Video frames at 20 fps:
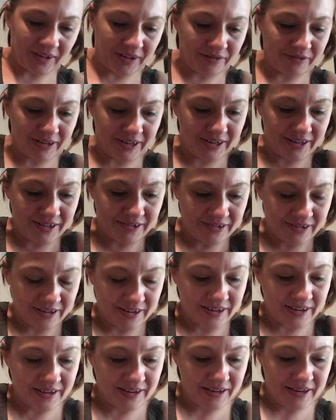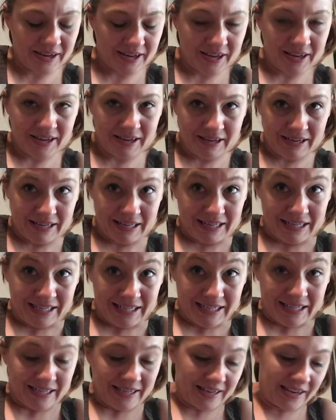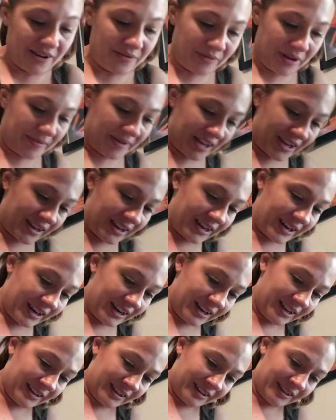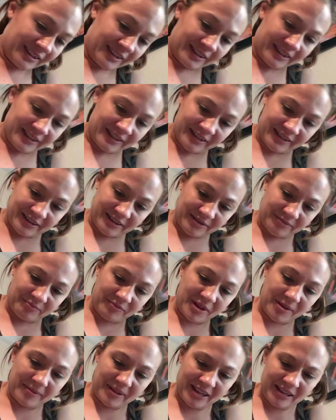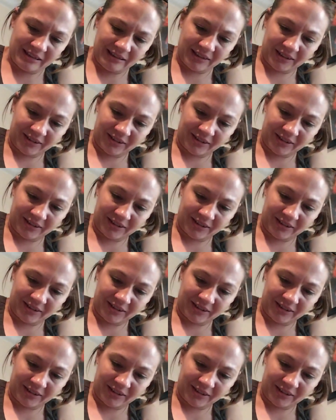Here we go. Now maybe I got it. Maybe.